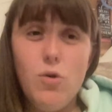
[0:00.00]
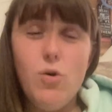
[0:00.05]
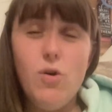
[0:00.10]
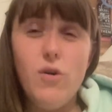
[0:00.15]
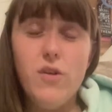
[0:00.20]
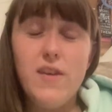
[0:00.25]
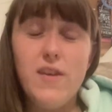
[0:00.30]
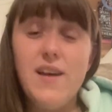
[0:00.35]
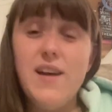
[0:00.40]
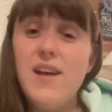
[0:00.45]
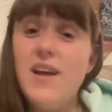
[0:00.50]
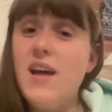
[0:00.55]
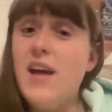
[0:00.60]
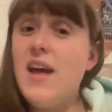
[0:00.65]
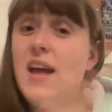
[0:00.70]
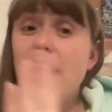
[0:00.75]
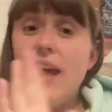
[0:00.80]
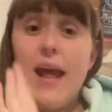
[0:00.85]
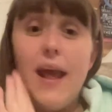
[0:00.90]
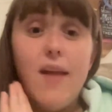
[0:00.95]
author,
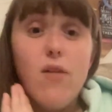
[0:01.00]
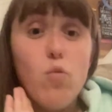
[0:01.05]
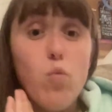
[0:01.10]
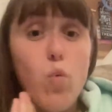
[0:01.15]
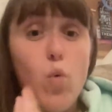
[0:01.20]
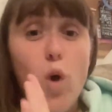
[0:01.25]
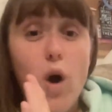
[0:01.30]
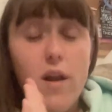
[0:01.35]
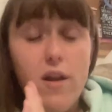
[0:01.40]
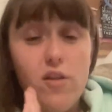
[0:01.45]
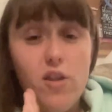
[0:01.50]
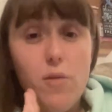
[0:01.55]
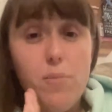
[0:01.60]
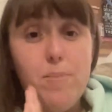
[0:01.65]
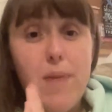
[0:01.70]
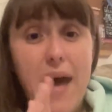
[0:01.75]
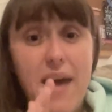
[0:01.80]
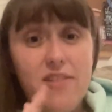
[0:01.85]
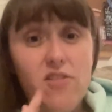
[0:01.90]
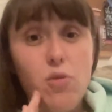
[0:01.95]
he's one of the
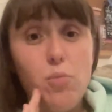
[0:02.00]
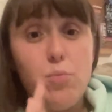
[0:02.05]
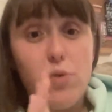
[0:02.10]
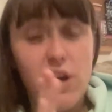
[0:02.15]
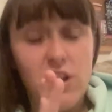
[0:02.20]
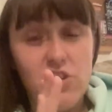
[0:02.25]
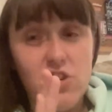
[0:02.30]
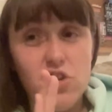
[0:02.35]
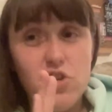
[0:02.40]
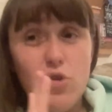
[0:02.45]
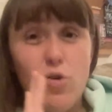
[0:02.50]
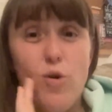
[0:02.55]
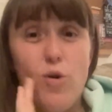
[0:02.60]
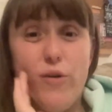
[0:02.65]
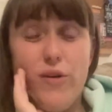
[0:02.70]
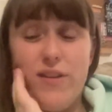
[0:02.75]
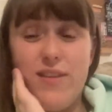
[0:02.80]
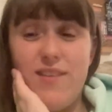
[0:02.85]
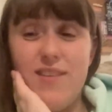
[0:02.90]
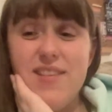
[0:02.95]
best British
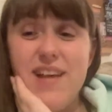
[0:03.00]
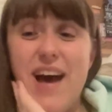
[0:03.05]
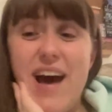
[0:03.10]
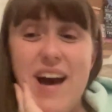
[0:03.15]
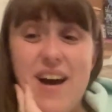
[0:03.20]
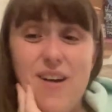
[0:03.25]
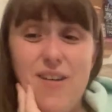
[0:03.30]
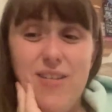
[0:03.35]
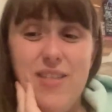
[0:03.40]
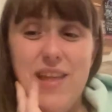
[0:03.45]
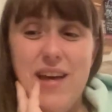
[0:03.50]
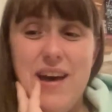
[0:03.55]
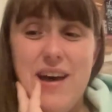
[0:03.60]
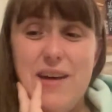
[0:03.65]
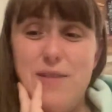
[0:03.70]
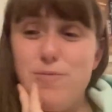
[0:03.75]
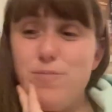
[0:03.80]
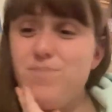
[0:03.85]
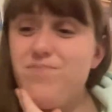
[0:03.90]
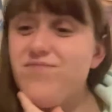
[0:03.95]
authors out
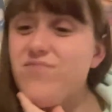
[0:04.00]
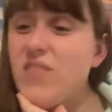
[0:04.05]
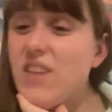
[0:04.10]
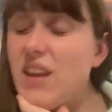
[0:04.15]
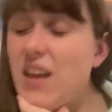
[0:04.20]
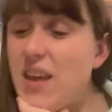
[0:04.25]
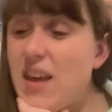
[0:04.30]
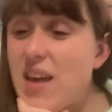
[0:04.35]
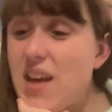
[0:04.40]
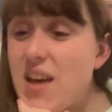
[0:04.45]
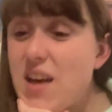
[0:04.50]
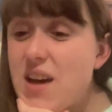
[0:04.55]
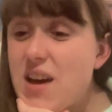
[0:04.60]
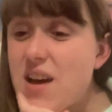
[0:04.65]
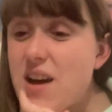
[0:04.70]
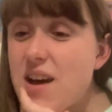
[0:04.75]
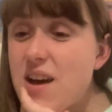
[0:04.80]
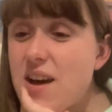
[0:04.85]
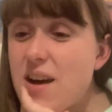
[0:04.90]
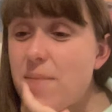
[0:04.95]
there.
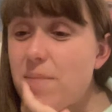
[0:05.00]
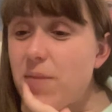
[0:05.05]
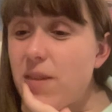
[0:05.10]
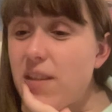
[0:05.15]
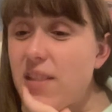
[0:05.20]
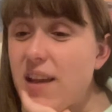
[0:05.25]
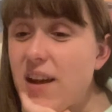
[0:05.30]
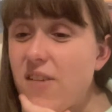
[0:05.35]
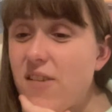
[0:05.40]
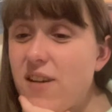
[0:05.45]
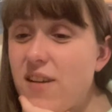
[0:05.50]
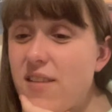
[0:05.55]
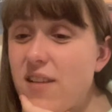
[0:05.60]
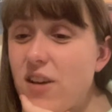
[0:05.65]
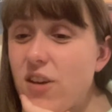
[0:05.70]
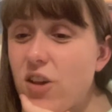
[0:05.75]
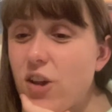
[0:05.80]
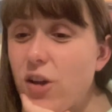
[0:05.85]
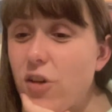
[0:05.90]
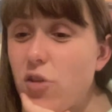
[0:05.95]
Um, there is
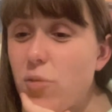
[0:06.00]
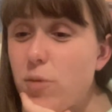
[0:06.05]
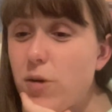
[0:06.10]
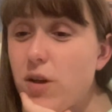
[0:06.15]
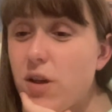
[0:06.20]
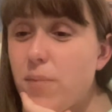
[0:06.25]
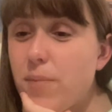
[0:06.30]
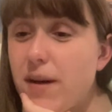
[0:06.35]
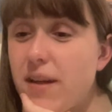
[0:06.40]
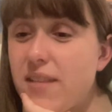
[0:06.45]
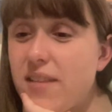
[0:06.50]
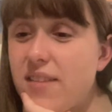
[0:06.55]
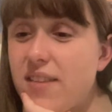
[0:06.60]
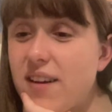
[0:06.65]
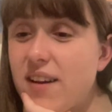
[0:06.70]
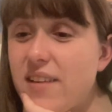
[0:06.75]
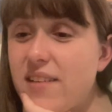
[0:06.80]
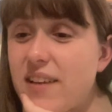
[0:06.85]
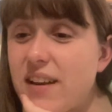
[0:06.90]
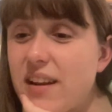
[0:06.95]
a ghost book about the
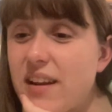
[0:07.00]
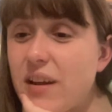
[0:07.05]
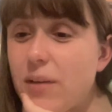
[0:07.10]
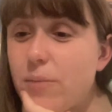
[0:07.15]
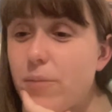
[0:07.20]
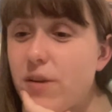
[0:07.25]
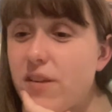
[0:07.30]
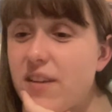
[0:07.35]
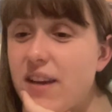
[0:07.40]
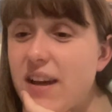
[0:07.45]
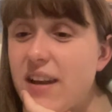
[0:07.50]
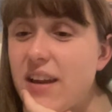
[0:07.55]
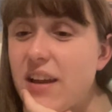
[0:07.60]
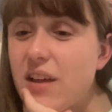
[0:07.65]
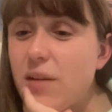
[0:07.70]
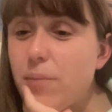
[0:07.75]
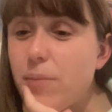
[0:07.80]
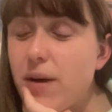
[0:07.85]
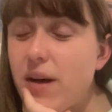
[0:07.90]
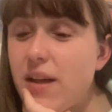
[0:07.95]
Titanic and
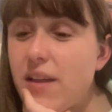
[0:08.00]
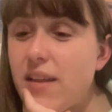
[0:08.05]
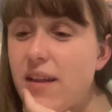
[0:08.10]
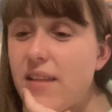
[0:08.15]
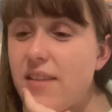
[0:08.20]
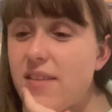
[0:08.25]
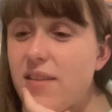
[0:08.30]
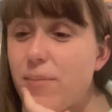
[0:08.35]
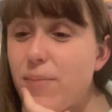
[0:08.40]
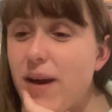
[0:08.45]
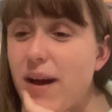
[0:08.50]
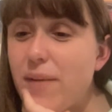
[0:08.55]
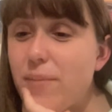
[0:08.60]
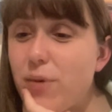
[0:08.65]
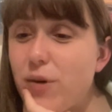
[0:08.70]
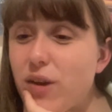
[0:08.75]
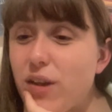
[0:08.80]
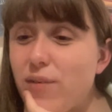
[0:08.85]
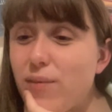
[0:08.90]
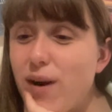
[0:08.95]
Britannic, but it's a bad
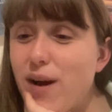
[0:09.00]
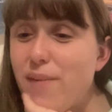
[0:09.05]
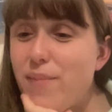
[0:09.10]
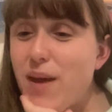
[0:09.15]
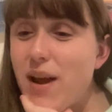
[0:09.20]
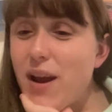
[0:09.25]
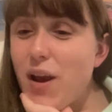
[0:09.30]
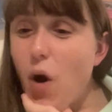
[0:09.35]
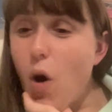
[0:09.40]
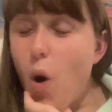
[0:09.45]
book in my opinion.